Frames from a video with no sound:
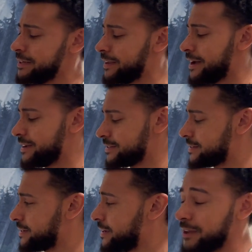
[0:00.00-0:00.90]

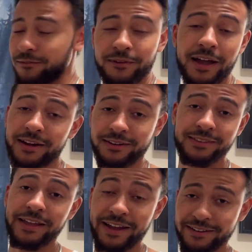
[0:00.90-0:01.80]
Guys, if you got
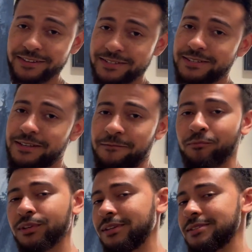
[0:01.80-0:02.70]
anything out of this,
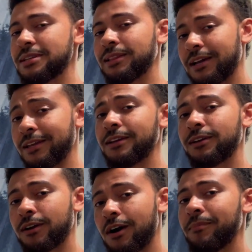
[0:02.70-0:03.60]
please like,
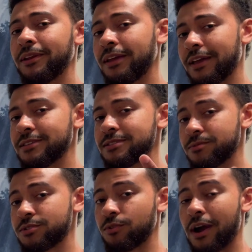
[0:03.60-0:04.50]
comment, and
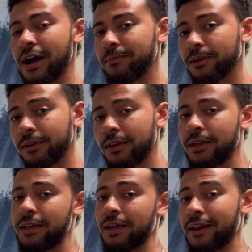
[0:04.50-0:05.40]
subscribe.
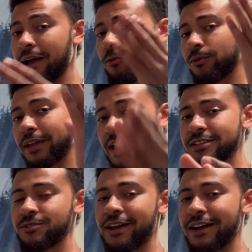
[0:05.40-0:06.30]
And I will
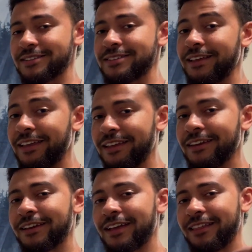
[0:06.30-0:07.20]
catch you guys
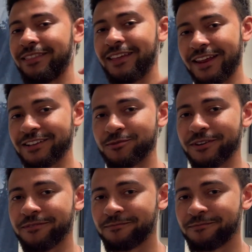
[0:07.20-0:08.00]
in the next one.